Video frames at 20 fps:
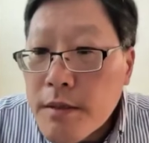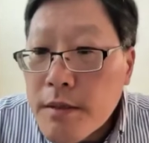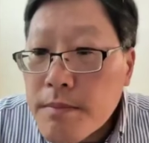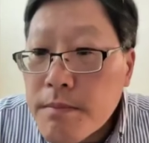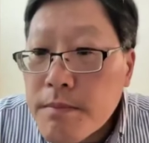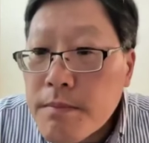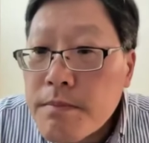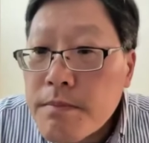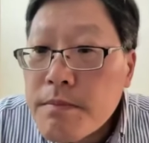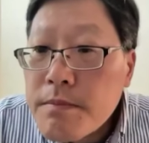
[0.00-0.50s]

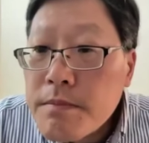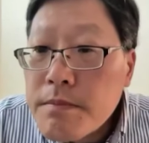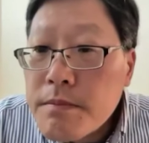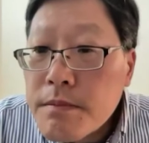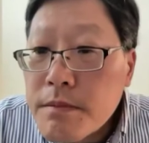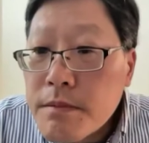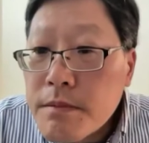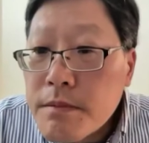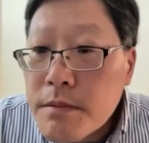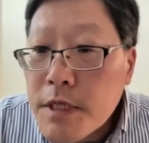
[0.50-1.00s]
Um,
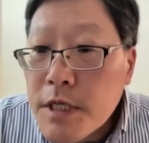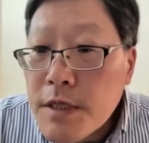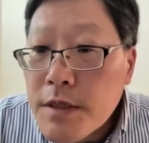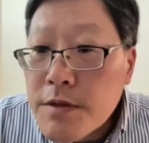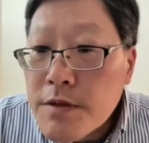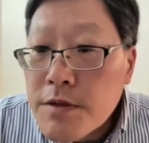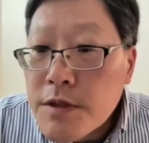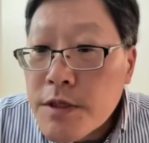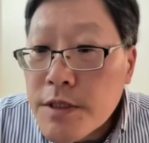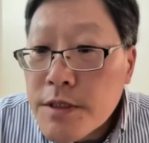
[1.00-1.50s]

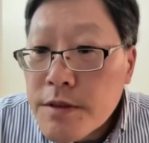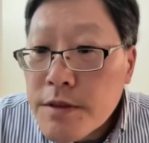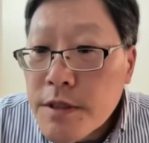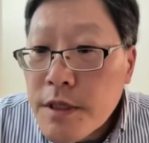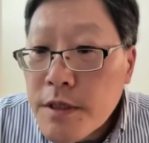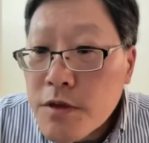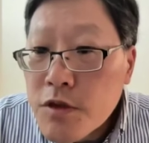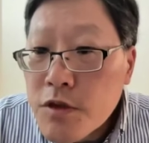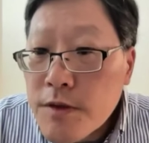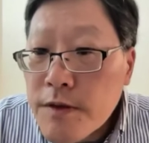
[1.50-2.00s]
is there
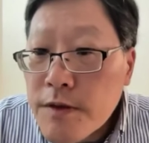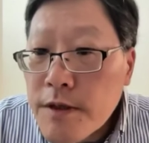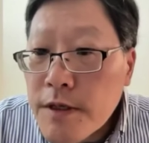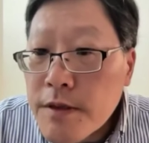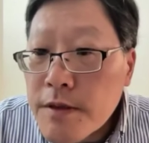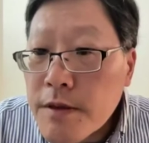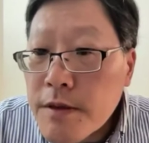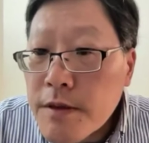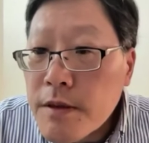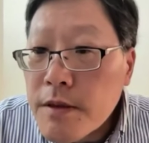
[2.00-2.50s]
such
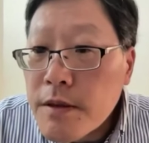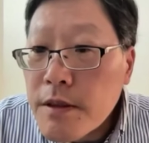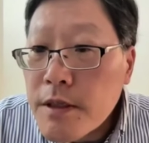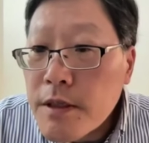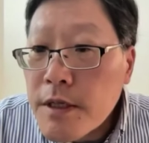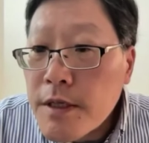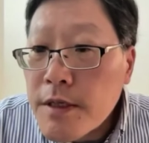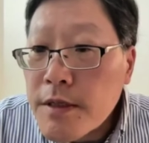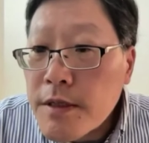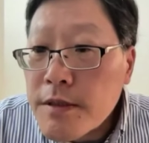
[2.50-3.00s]
thing
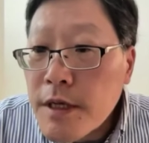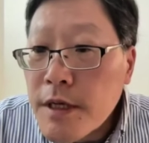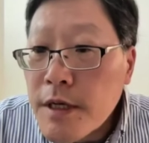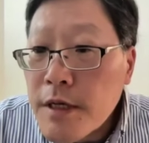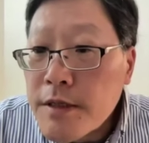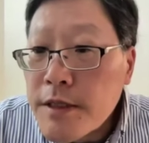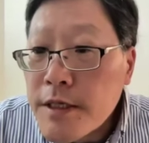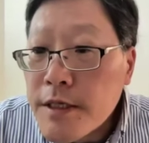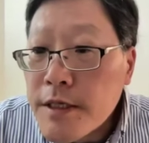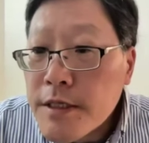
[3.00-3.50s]
as
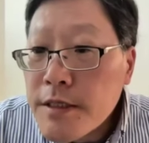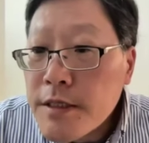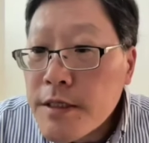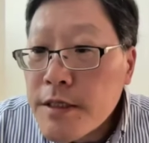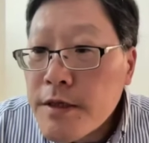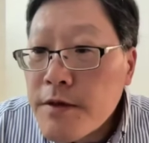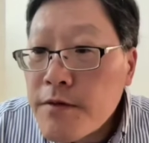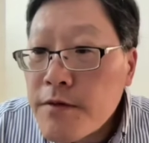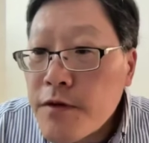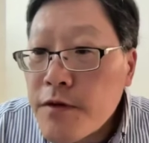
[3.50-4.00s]

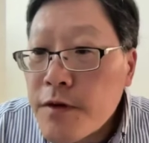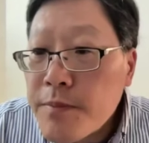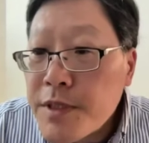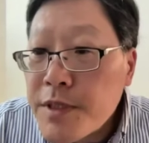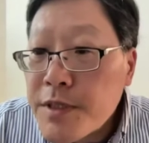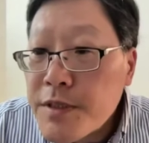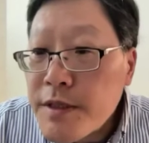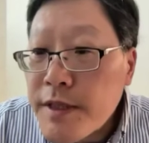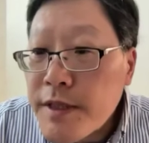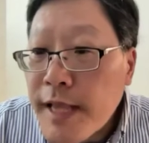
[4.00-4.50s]
addictive
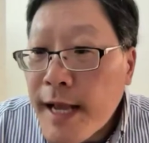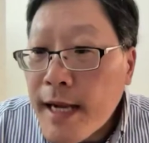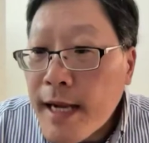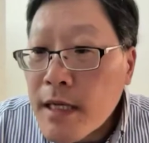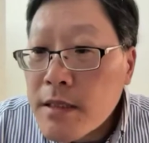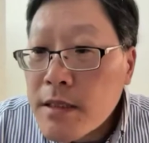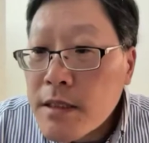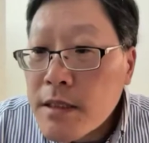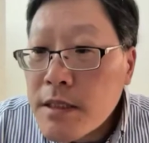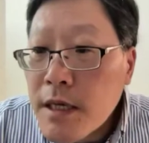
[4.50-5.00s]

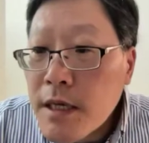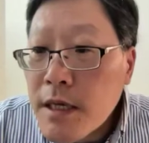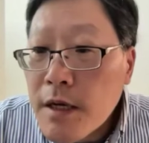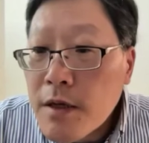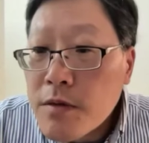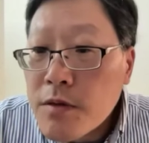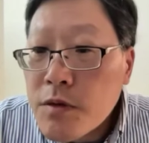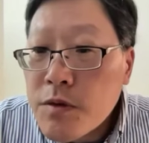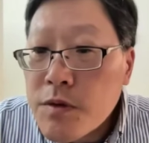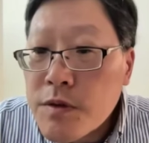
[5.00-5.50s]
personality?
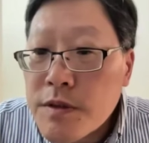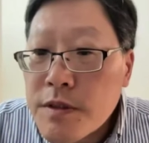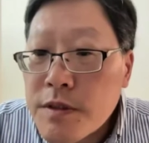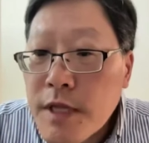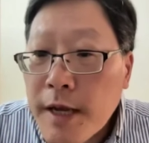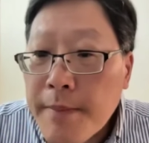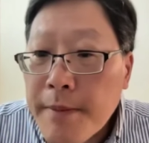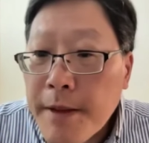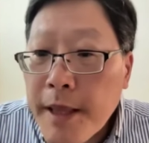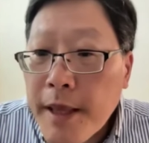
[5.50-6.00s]
How to
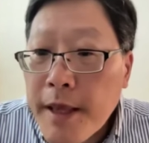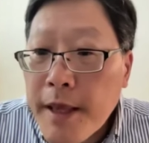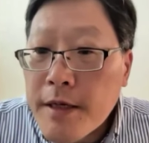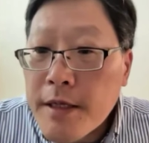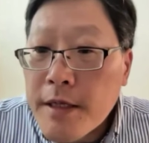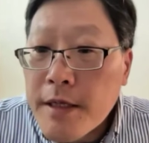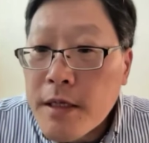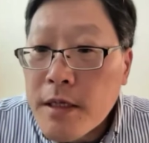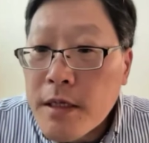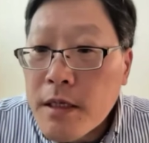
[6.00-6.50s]
stop
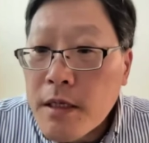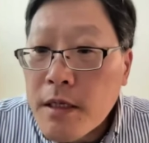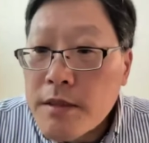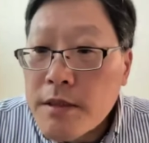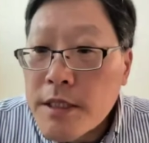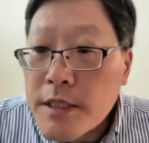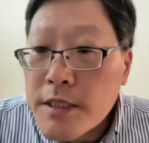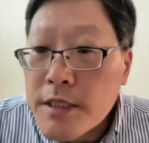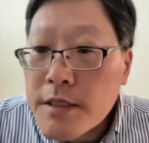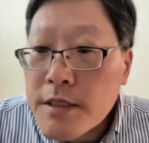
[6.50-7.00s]
getting
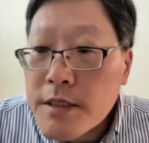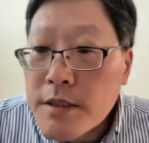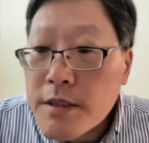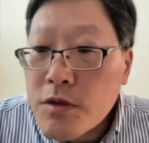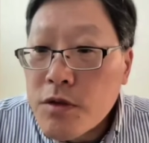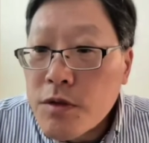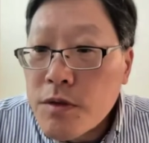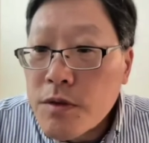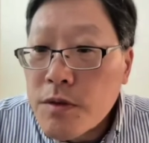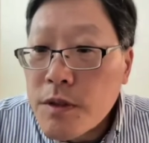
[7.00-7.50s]
addicted
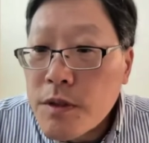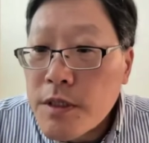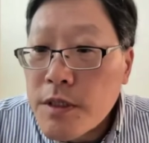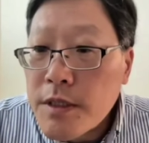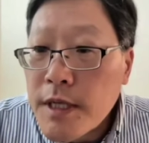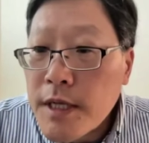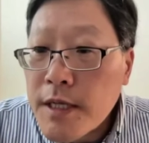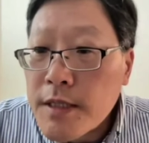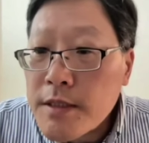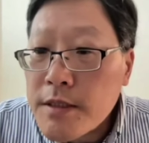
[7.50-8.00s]
to
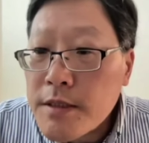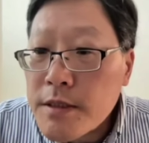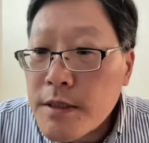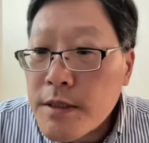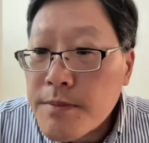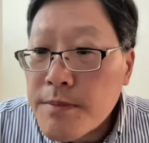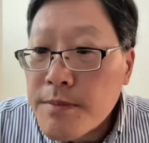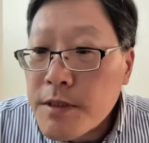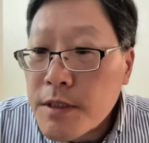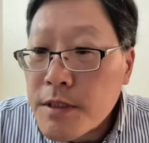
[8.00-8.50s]
another
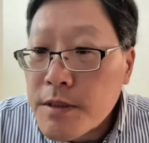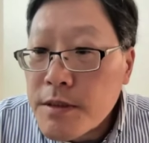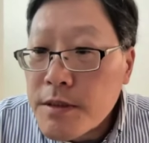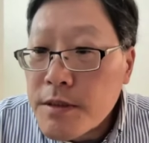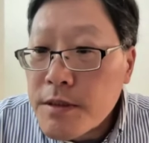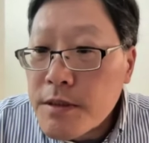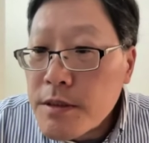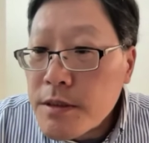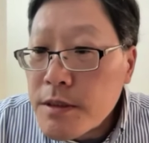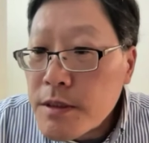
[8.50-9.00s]

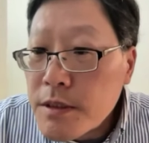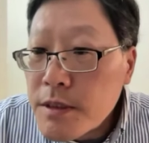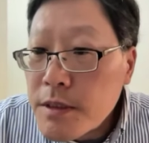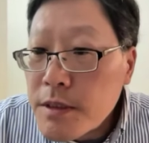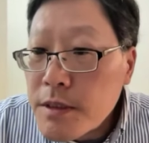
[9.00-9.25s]
substance?